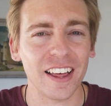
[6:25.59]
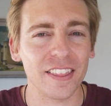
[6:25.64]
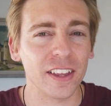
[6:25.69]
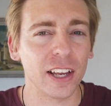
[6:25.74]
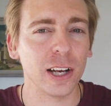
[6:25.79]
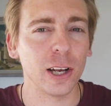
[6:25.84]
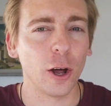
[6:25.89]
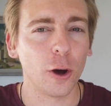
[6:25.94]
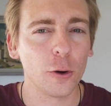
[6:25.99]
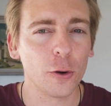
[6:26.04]
other
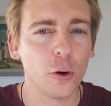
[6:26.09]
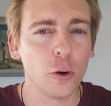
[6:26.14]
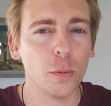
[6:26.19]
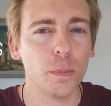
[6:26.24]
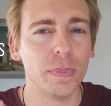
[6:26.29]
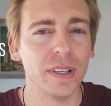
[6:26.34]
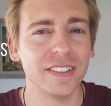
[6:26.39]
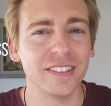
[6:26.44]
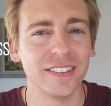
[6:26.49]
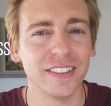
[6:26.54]
local
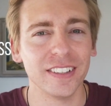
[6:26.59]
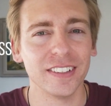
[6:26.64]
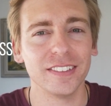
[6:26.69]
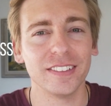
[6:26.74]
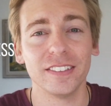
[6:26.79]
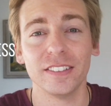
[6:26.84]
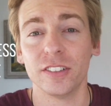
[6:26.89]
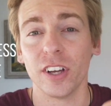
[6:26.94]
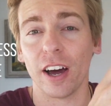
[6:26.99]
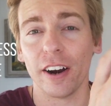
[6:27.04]

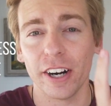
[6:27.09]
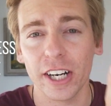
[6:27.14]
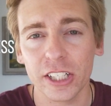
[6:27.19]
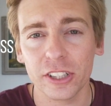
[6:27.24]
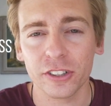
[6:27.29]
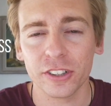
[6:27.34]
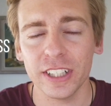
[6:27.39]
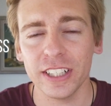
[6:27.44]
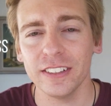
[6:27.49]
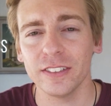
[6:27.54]
business
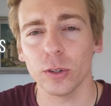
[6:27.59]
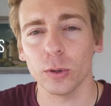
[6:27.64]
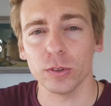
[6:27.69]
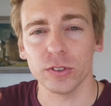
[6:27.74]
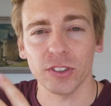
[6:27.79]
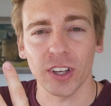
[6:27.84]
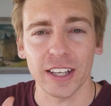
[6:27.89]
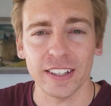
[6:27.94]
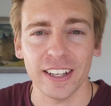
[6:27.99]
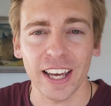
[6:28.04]
directories or
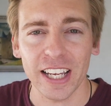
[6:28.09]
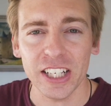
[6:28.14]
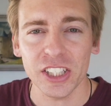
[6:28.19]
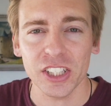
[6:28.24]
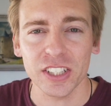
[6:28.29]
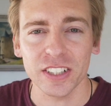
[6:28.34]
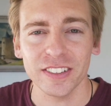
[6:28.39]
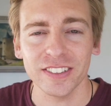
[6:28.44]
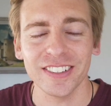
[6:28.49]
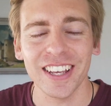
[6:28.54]

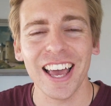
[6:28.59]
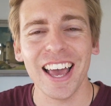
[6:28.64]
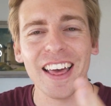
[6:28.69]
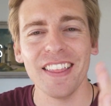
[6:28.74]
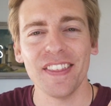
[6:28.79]
citations